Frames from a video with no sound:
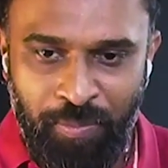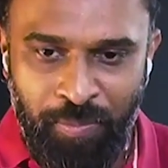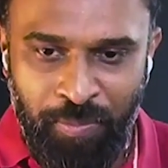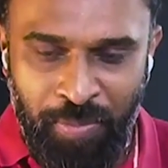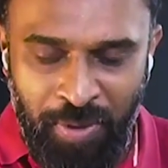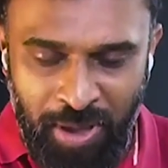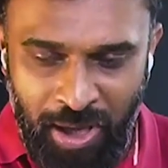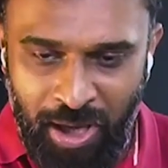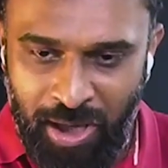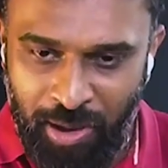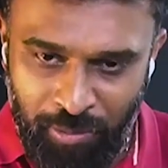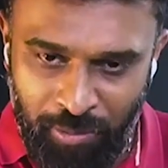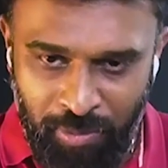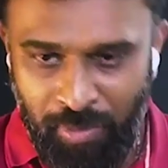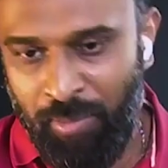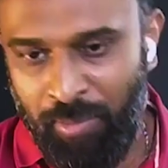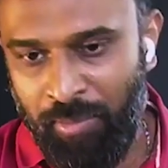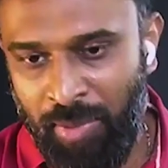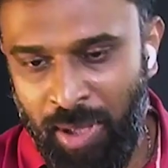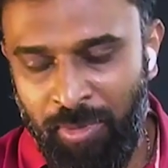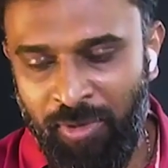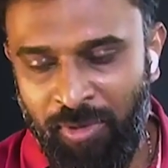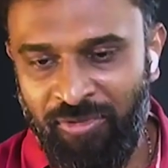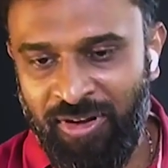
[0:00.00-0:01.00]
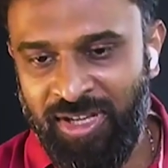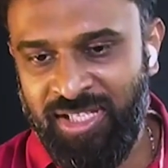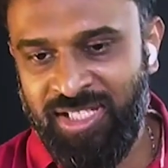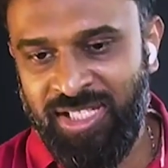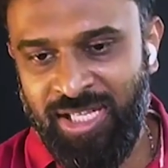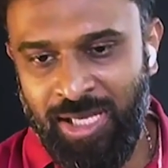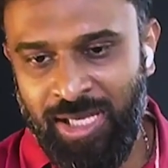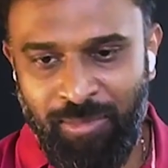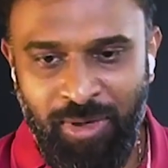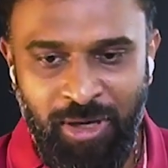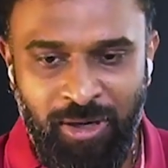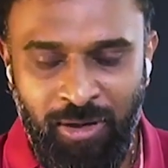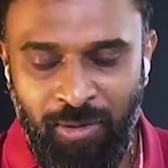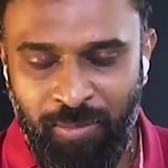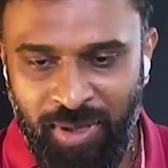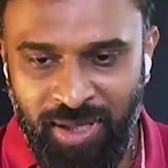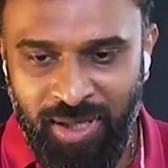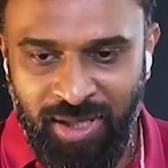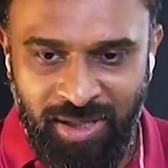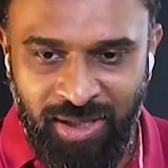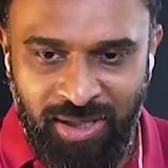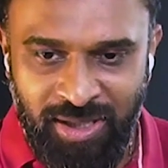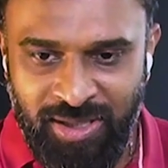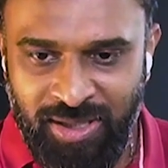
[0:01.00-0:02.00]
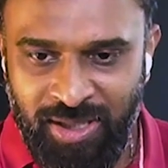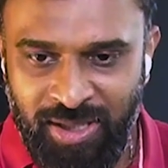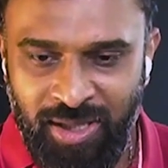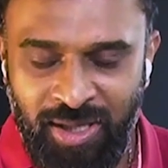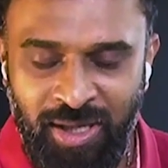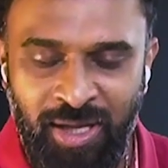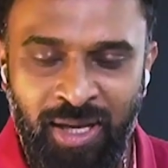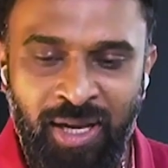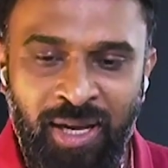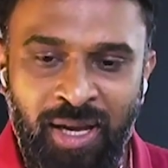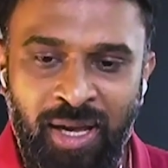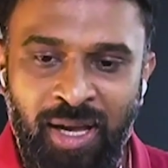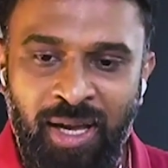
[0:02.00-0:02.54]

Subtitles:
PR. Maybe first time it will be just the